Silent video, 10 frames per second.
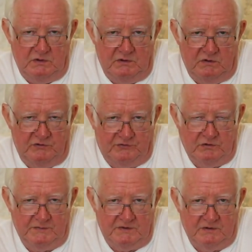you're
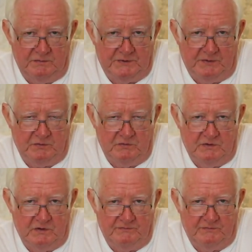assuming that
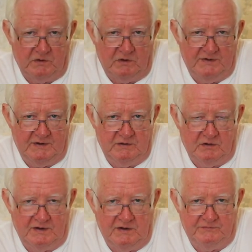people have got
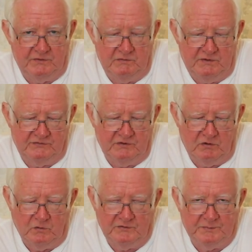it in for you. It's
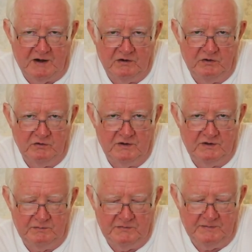not always paranoia.
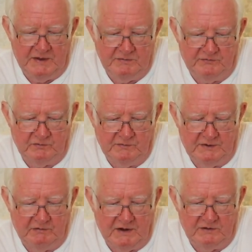There may be
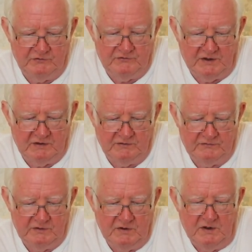somebody around that's jealous.